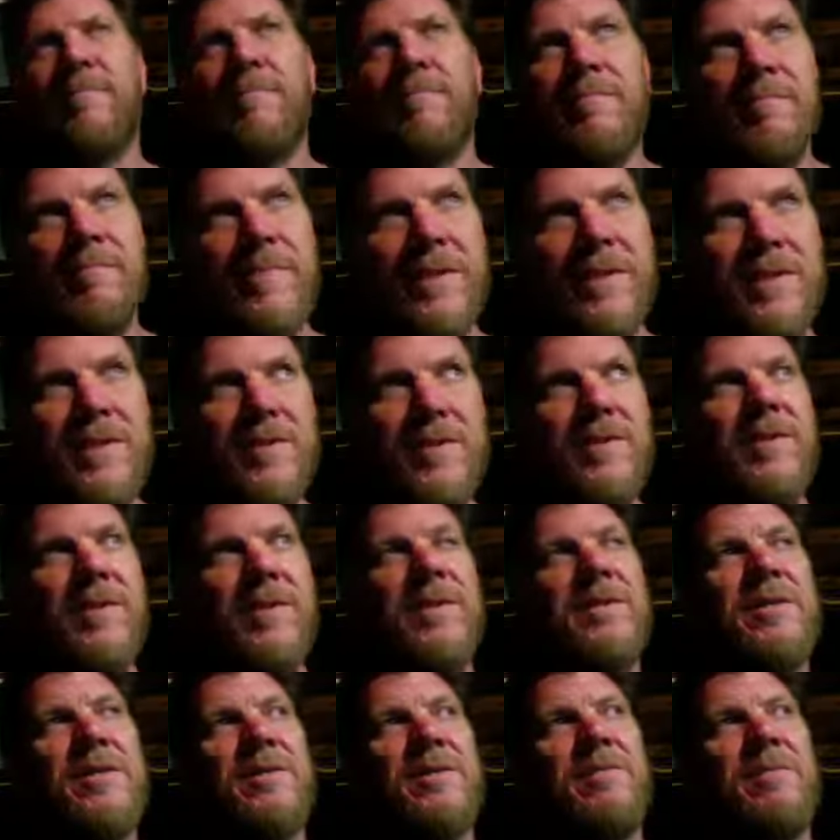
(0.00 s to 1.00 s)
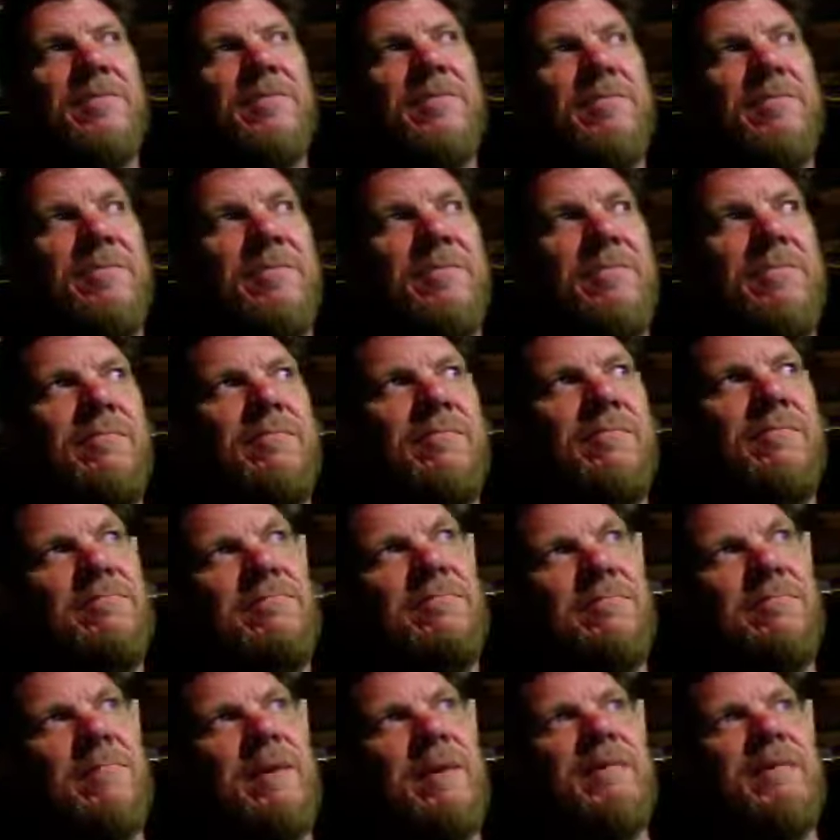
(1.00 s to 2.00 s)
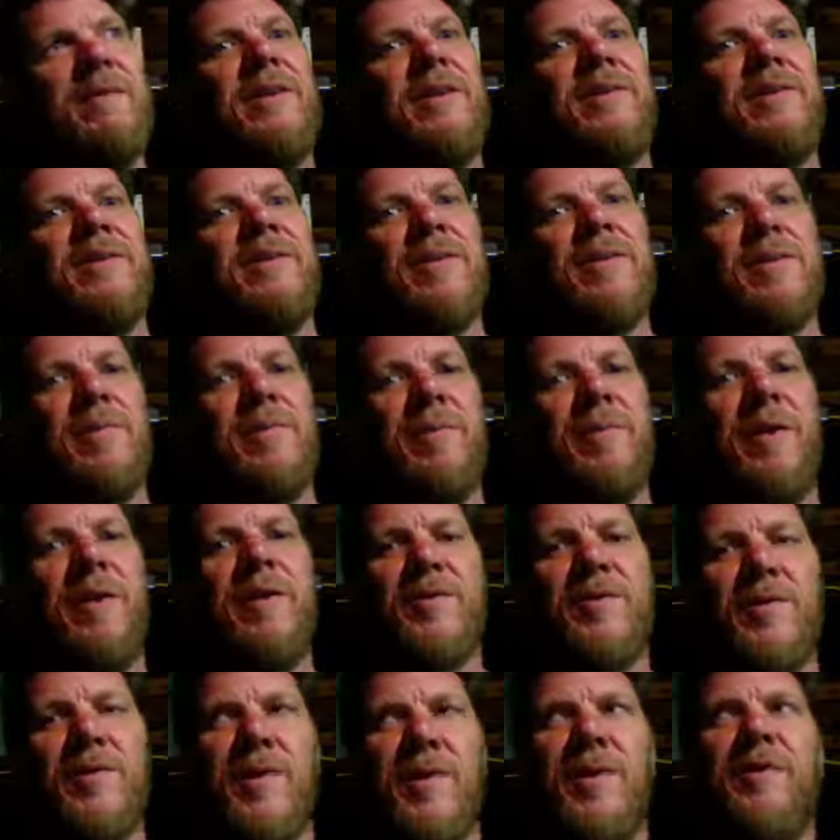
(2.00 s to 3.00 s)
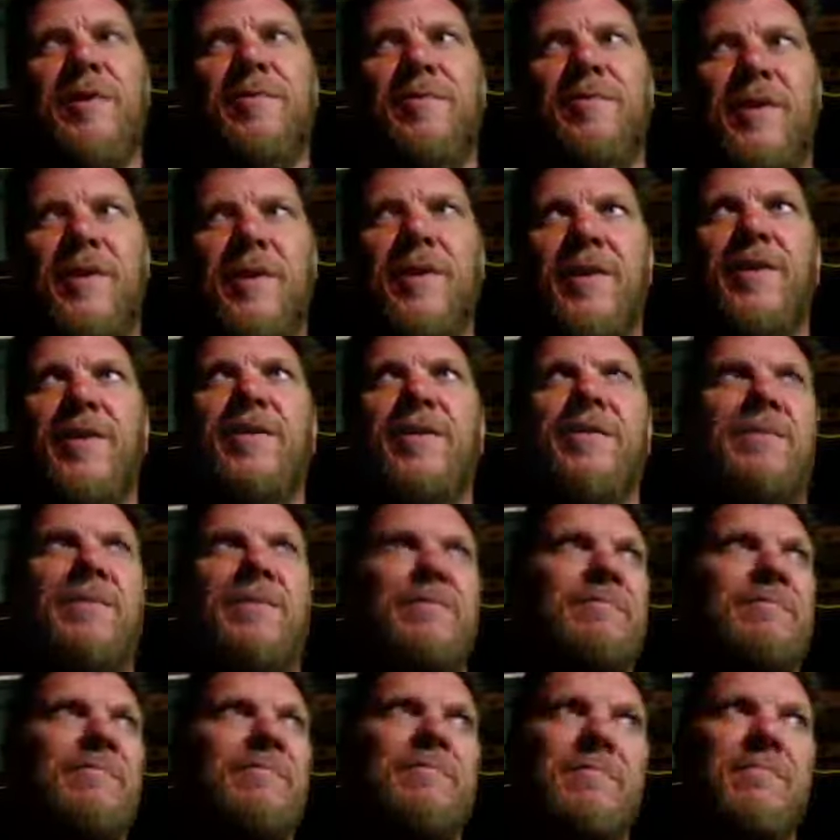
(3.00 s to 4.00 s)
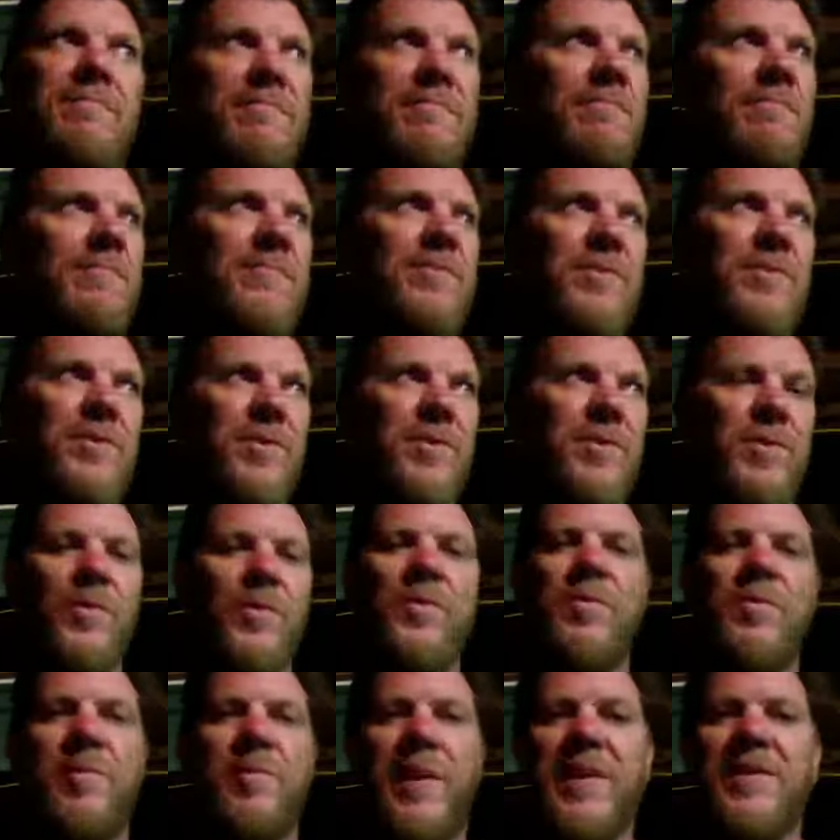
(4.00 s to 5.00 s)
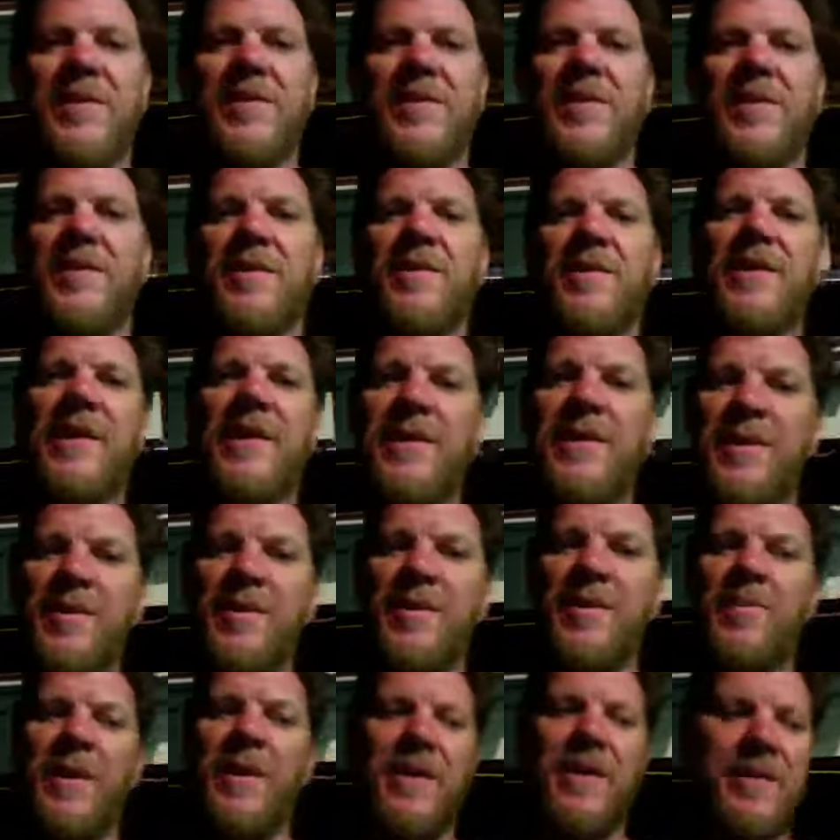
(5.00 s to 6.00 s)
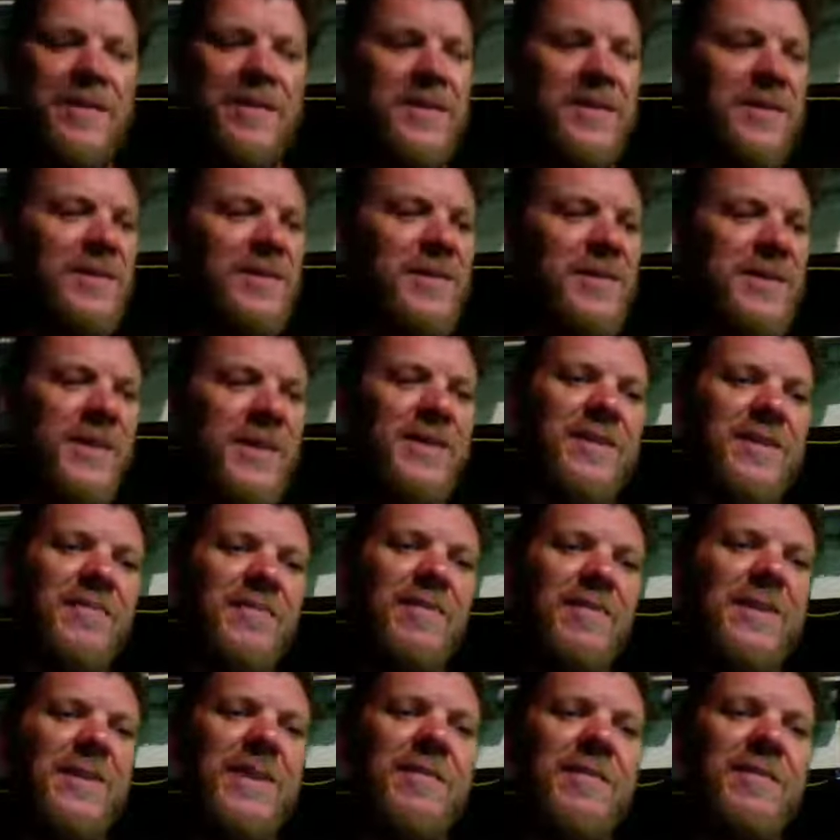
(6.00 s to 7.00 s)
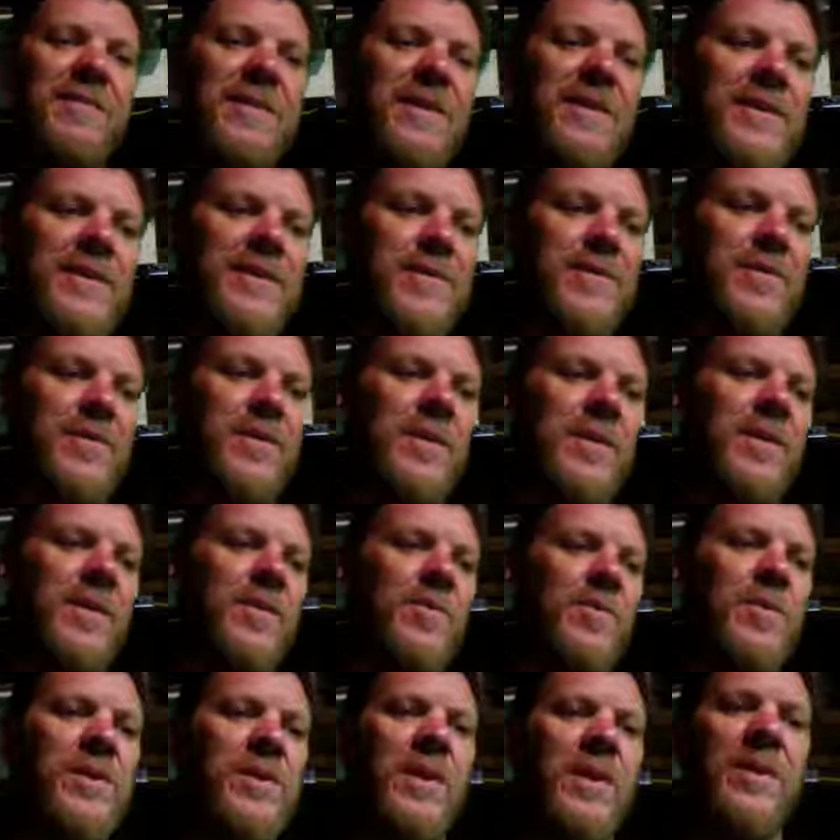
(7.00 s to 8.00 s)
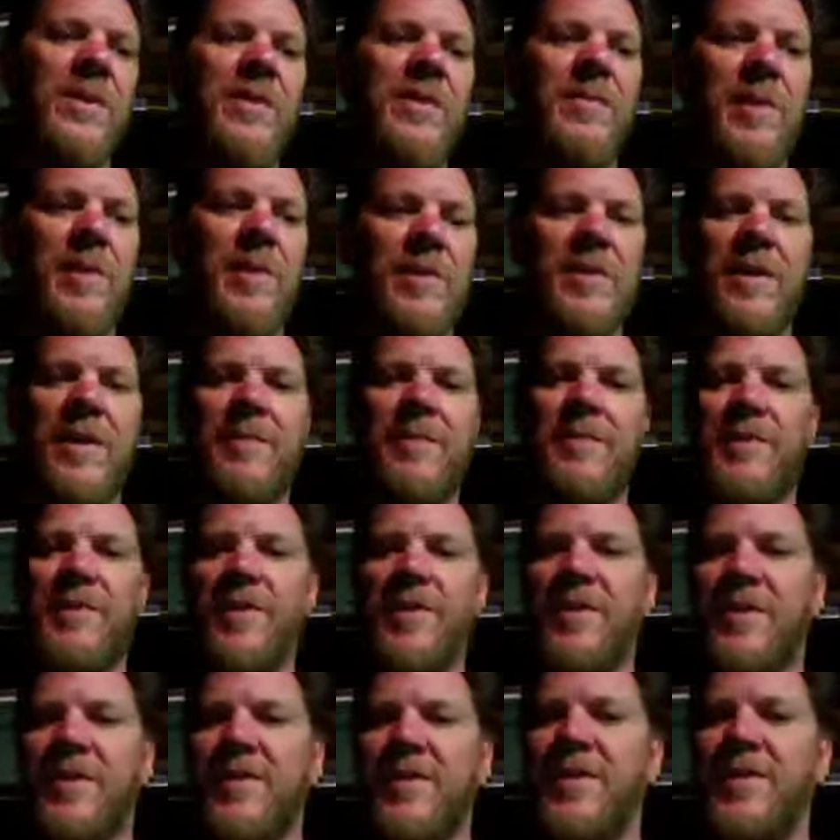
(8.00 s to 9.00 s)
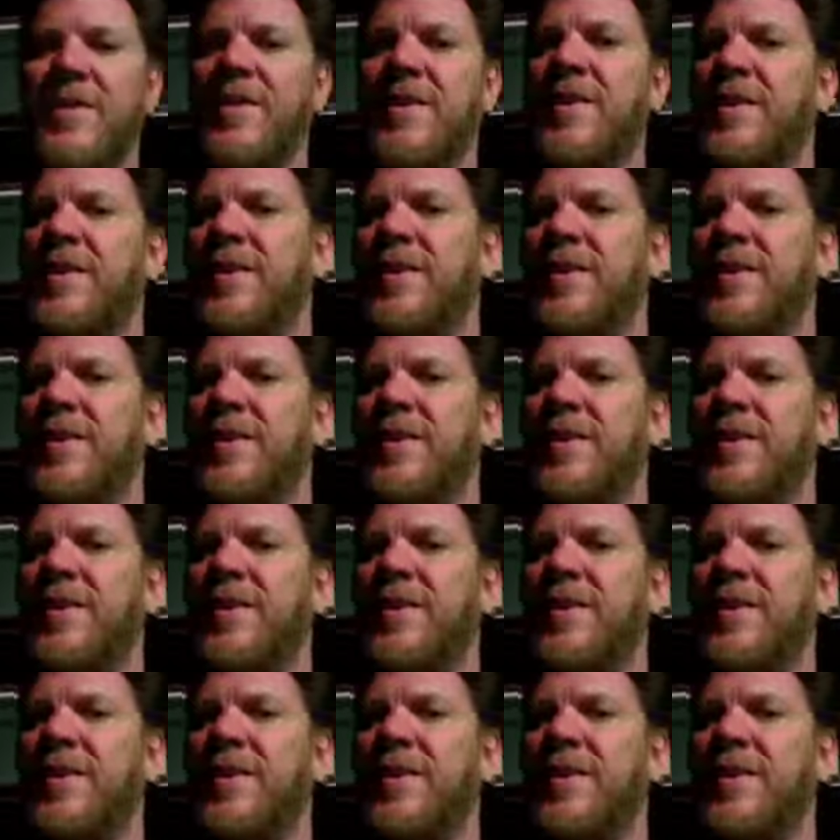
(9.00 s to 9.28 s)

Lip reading: this, my videos are about trying to find truth based on data, based on scientific evidence. We're talking about climate change.